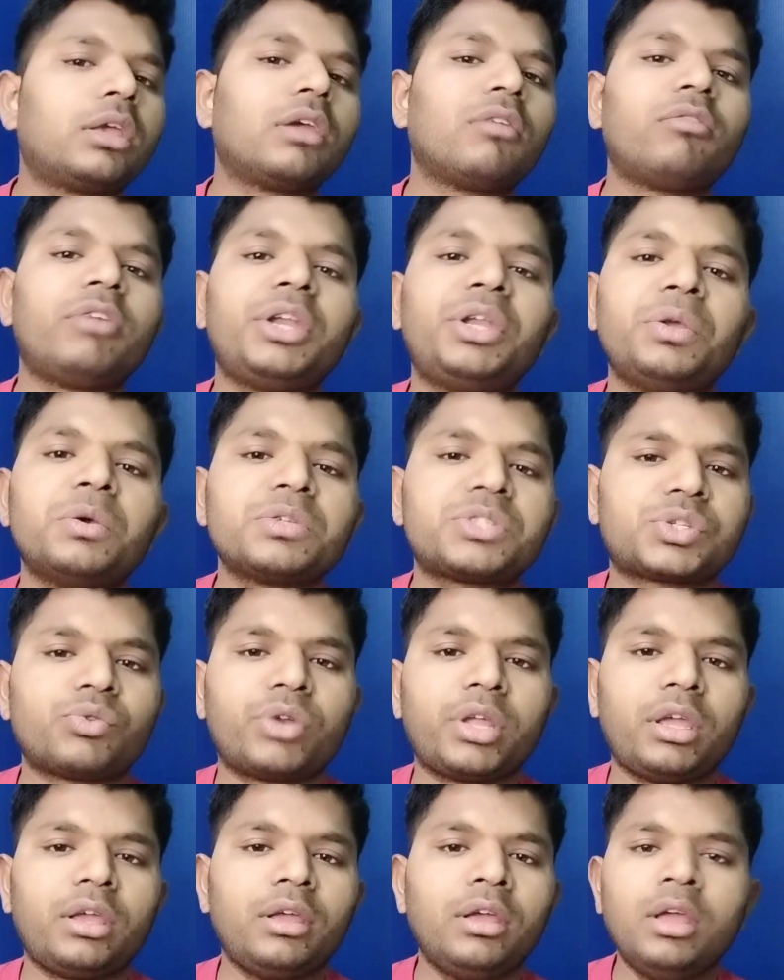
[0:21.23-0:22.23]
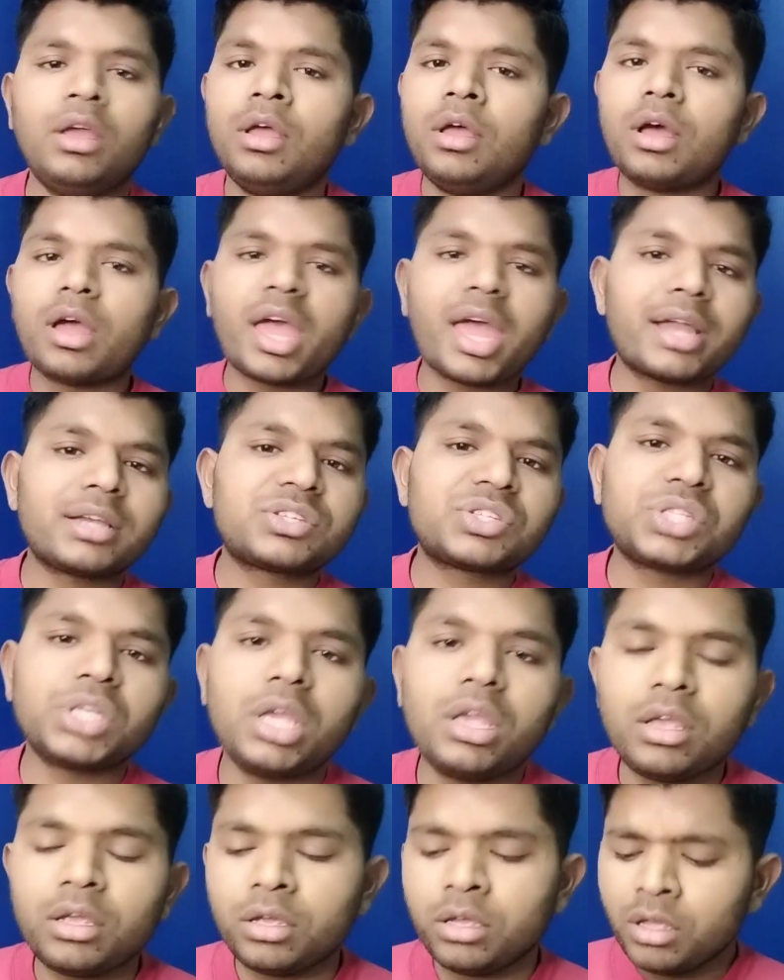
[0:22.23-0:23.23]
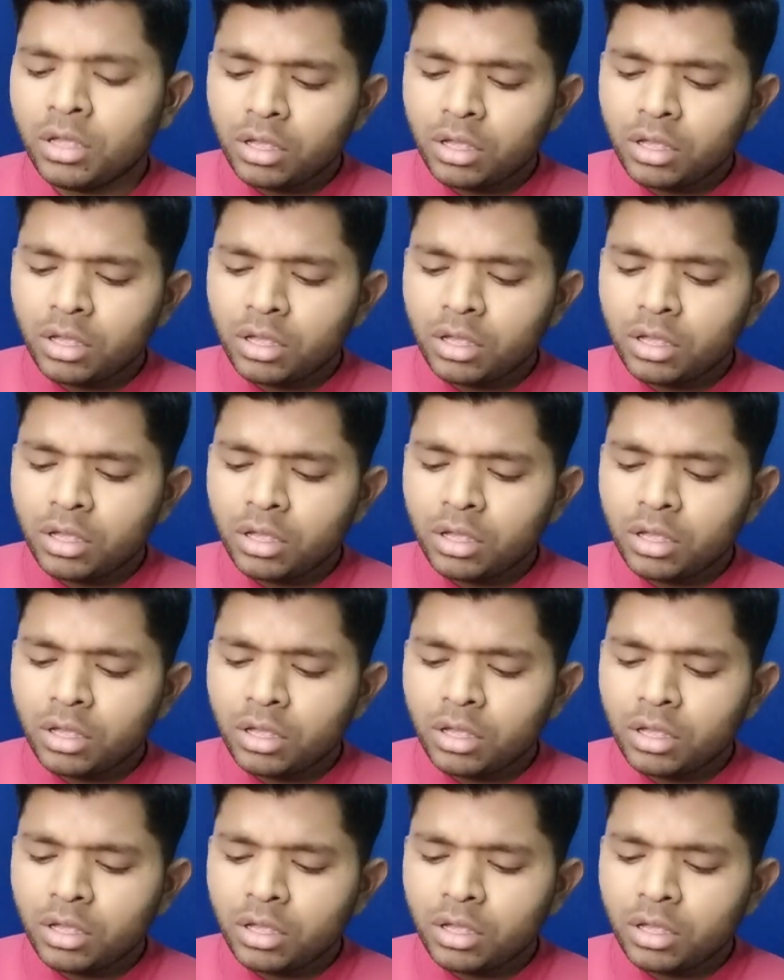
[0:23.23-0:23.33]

videos today and saying,